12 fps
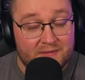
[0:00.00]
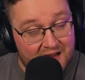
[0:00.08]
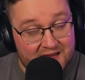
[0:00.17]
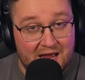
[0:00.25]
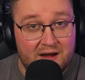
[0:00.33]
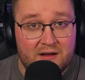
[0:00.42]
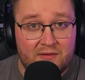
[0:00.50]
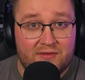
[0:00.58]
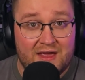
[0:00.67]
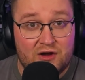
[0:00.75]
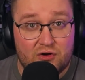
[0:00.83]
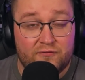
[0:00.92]
Again,
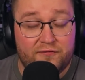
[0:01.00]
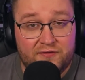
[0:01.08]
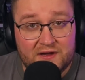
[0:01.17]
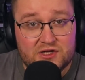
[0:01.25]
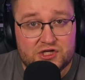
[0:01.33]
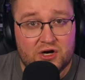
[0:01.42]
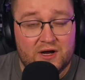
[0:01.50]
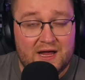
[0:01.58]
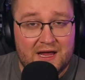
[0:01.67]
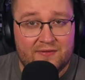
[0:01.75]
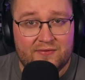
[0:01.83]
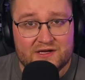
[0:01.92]
they could feature
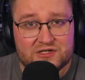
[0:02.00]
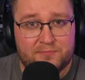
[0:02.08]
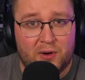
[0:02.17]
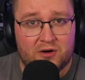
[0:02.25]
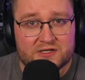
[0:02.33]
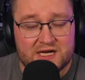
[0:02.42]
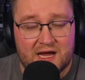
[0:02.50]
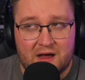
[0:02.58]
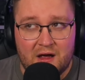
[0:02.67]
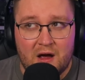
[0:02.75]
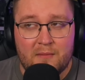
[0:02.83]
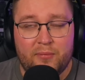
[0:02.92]
in this box set,
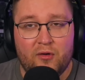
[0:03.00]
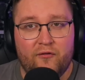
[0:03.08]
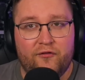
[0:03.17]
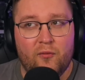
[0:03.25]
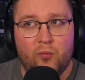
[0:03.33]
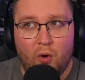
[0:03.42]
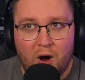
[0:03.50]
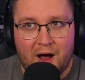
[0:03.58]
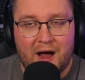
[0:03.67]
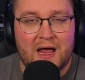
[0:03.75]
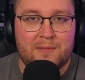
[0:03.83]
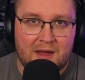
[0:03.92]
but from what
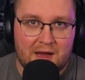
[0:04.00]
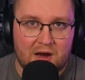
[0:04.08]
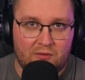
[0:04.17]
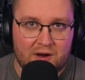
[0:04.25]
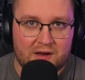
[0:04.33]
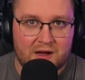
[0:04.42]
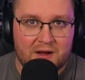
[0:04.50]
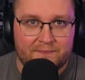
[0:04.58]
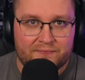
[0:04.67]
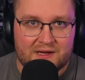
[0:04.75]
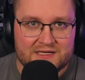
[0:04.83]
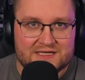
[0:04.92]
I'm hearing
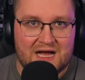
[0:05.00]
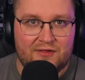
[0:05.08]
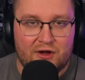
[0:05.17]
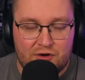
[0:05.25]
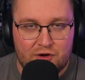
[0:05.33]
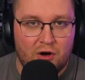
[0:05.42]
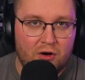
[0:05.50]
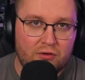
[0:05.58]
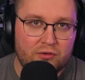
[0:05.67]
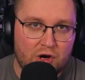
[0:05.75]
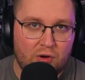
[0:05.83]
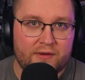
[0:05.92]
is that they're
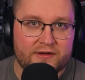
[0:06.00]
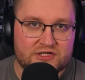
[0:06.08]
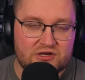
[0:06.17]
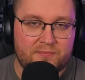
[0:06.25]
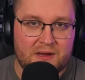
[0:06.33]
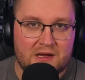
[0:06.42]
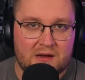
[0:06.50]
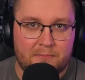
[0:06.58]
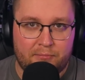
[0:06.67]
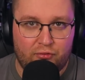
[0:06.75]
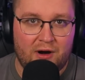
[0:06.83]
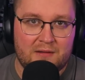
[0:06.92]
not going to be
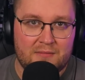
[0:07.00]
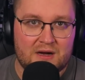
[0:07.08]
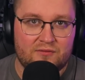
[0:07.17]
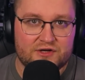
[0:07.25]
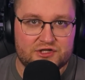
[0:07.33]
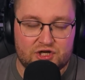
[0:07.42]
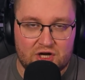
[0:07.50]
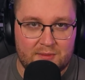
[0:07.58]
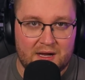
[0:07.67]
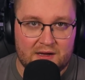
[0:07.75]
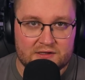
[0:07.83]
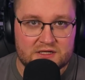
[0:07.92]
Primaris
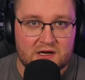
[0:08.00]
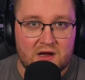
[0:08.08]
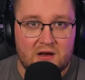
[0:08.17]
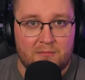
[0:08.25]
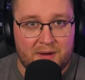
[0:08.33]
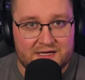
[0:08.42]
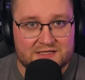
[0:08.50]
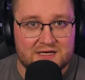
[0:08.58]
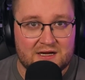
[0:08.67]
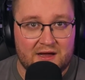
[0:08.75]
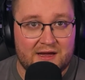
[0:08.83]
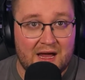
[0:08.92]
Terminators.
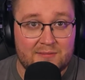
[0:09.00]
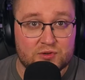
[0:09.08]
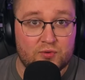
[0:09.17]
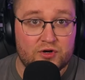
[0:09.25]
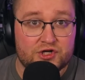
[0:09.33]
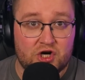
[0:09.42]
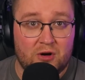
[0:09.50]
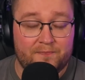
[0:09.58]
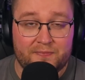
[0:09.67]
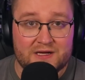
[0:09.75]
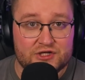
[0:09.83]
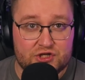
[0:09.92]
Basically, Games Workshop
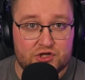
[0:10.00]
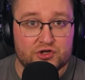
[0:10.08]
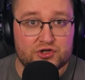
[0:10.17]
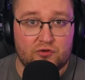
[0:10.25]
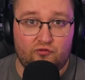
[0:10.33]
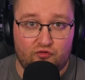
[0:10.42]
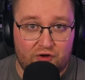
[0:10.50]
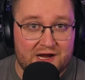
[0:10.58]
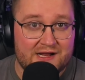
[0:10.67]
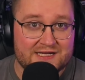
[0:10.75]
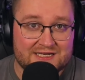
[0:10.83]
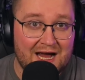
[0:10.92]
is just
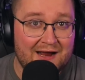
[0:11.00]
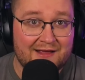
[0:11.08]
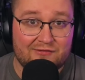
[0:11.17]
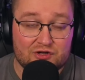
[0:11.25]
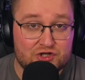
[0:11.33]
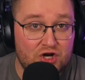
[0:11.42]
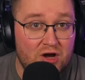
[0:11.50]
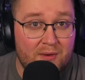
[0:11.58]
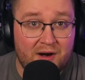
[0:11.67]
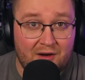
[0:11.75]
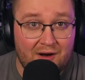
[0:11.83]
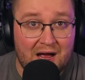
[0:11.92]
redesigning the
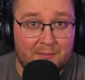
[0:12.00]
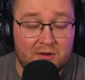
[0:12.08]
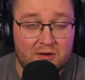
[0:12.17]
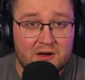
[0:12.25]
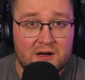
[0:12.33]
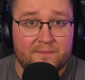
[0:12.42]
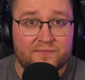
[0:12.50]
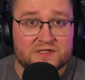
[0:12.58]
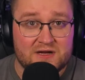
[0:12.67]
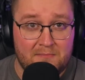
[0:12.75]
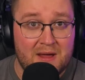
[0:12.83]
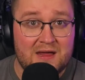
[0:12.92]
Terminator armor
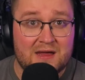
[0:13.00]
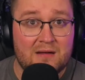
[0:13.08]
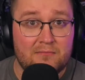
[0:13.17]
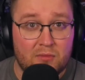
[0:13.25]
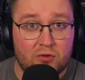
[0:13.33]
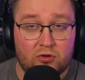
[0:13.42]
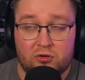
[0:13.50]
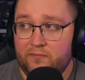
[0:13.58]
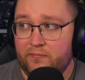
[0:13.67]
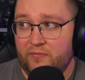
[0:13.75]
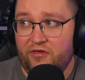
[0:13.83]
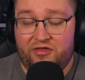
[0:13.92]
to make it more
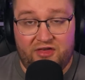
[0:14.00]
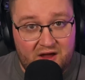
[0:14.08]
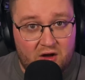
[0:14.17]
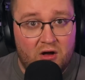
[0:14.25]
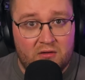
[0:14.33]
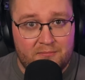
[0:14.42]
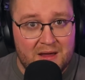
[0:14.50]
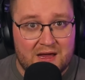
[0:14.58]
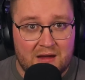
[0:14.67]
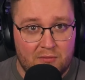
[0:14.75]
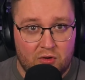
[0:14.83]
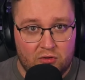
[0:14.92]
thicker, make
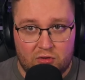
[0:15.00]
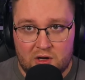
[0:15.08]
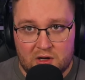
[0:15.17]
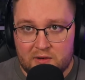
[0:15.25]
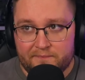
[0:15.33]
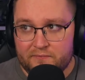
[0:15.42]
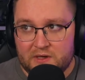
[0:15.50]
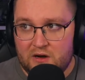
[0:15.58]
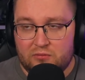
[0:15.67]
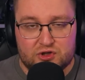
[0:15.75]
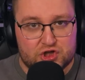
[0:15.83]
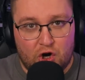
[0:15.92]
it more, you
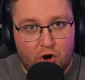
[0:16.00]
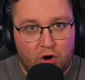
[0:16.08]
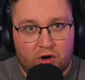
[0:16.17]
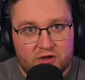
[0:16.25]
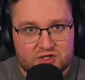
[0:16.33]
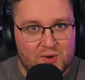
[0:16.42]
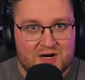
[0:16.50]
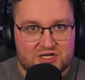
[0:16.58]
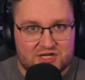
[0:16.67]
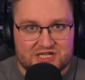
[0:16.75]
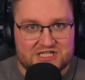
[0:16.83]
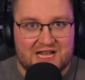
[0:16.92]
know, taller to
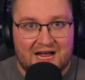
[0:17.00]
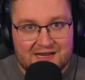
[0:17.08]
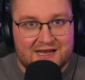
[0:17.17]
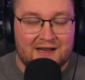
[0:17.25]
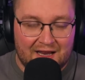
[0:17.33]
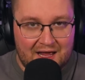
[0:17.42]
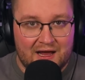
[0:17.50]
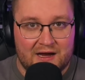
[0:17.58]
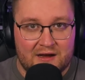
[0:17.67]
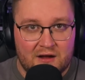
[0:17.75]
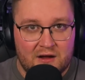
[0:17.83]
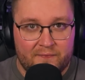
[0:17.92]
actually stand in
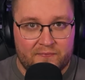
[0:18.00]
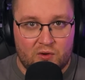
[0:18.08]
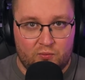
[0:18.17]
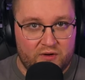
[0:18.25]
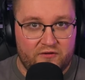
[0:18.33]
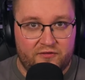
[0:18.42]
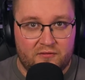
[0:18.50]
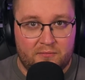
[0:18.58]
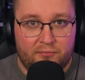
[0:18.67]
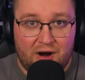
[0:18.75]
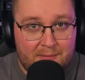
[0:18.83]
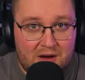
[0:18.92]
line with
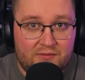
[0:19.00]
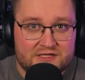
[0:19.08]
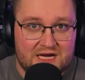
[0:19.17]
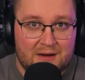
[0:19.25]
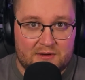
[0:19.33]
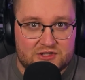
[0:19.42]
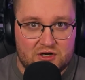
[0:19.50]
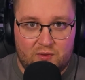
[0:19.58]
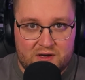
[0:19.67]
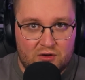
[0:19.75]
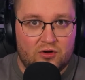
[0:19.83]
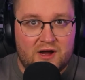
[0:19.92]
Primaris armor. So
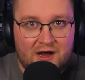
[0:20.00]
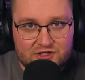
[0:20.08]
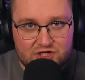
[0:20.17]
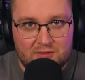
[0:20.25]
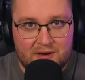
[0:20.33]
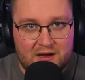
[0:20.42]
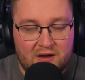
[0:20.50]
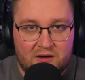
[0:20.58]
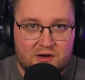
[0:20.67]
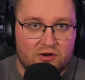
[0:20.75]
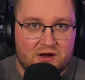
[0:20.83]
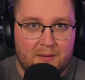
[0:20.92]
when you look at a Terminator
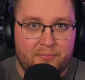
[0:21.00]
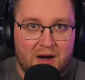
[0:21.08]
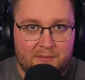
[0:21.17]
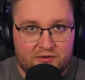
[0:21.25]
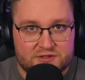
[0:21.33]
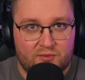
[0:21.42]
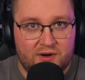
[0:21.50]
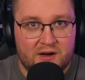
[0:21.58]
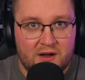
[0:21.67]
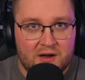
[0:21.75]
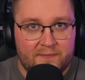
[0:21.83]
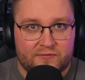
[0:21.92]
and you look at a Primaris Marine,
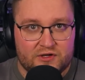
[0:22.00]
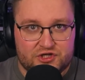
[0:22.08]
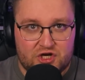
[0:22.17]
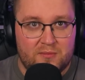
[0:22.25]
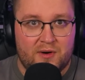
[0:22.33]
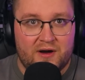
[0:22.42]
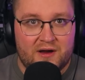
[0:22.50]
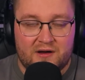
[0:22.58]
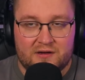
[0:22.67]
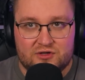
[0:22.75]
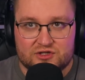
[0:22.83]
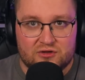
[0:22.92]
the
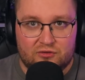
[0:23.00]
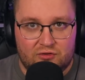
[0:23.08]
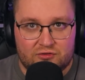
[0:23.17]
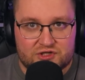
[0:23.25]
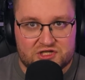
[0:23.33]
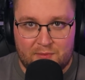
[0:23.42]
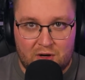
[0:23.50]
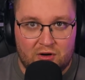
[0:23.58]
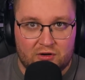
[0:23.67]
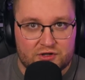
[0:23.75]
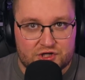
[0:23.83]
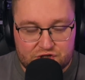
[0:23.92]
Terminator doesn't look
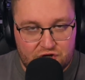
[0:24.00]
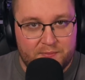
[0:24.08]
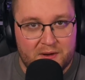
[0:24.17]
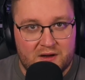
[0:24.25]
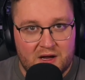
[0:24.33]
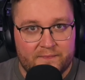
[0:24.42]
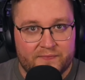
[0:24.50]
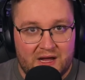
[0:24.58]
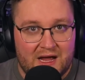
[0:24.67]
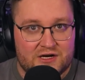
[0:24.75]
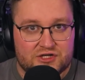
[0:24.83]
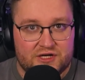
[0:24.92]
small and stupid. It
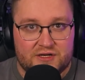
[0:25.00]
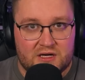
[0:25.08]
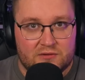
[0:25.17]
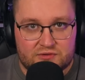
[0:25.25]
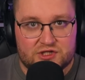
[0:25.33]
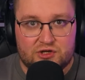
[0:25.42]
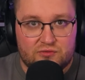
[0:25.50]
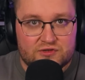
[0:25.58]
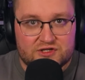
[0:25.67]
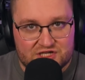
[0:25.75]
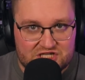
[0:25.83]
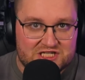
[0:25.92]
actually, you know,
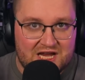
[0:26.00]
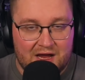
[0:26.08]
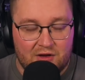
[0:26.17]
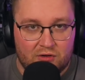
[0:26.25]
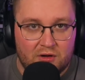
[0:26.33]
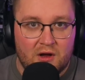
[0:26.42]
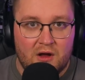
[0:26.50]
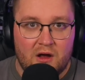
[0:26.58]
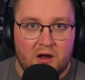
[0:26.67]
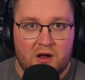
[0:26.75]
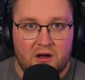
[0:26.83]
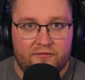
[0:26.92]
suits the scale
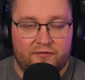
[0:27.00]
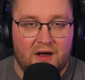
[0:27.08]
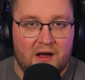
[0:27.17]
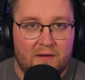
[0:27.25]
of